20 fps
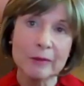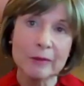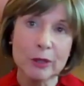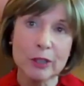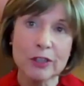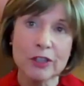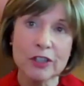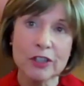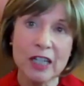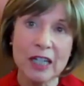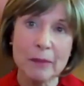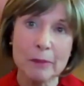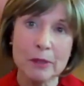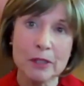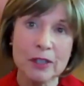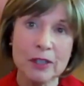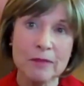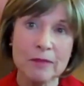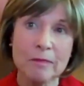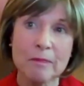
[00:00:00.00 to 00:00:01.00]

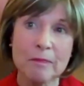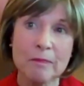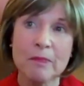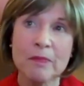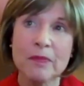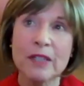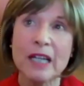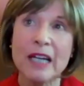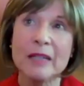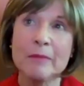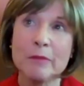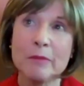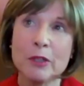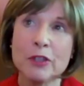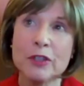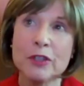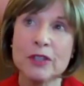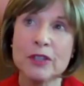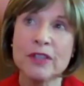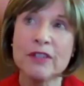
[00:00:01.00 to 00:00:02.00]
workshops, and
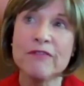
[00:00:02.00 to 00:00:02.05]
mostly the